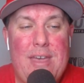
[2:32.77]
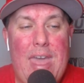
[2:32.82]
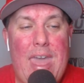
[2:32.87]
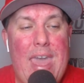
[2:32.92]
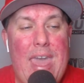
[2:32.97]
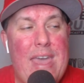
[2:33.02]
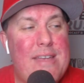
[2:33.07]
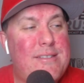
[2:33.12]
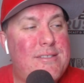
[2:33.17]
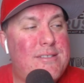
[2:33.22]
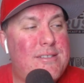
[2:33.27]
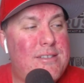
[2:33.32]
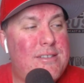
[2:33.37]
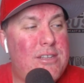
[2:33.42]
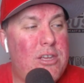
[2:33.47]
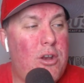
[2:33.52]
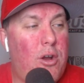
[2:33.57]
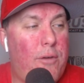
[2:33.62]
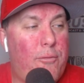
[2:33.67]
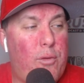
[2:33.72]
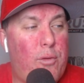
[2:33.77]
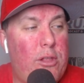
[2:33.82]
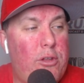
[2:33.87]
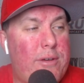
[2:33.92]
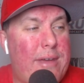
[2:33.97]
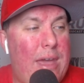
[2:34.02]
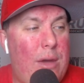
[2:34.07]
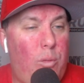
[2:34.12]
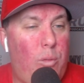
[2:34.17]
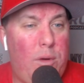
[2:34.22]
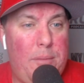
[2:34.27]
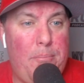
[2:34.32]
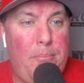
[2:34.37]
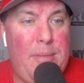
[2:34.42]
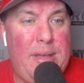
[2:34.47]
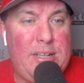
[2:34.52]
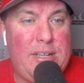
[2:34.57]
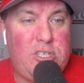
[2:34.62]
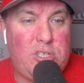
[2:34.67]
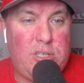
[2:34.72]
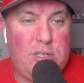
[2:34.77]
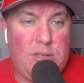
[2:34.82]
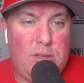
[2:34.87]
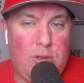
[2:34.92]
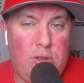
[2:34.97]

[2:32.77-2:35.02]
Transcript: And, you know, if we look at what Mitch,